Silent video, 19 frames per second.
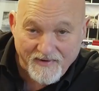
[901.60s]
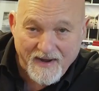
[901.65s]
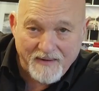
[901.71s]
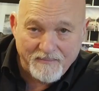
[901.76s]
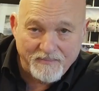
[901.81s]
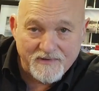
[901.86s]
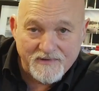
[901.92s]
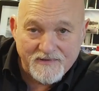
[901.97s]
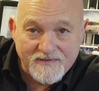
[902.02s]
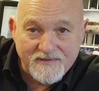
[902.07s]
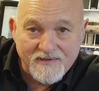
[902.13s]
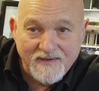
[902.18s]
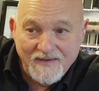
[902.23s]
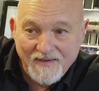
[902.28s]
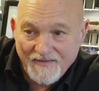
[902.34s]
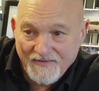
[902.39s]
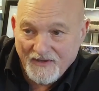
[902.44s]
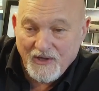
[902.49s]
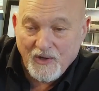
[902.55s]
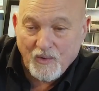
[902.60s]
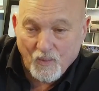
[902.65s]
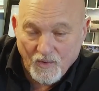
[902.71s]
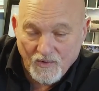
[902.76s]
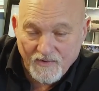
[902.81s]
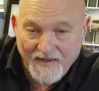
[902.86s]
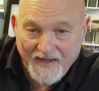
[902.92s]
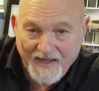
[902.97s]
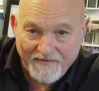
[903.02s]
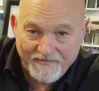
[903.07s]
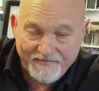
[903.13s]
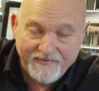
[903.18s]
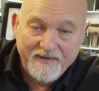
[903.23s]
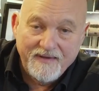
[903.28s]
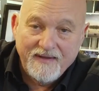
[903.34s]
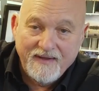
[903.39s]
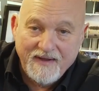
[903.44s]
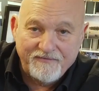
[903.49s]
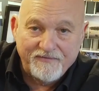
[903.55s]
vibrance than it would have
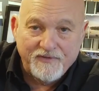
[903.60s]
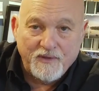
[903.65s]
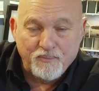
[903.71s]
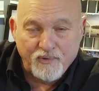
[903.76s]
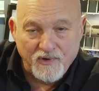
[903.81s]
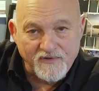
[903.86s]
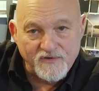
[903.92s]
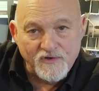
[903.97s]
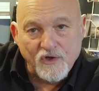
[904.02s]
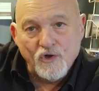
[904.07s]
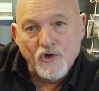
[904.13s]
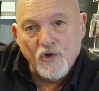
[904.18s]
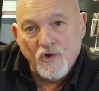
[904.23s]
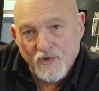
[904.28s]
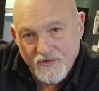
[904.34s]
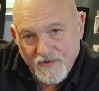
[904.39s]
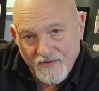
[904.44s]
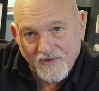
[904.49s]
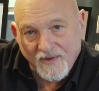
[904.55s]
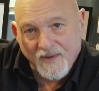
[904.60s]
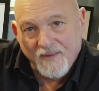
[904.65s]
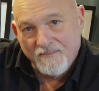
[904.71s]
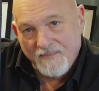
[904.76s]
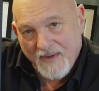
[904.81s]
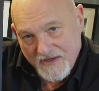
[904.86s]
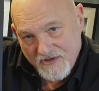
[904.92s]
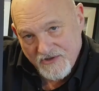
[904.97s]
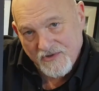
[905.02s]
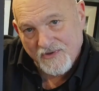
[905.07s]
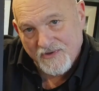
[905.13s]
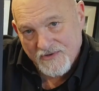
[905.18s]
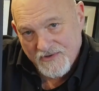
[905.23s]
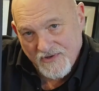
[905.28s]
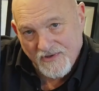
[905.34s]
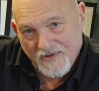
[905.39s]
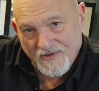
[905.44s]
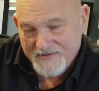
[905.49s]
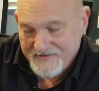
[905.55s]
if the printer couldn't match those
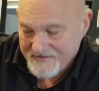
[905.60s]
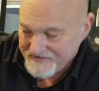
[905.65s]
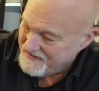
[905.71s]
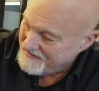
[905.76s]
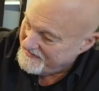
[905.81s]
colours.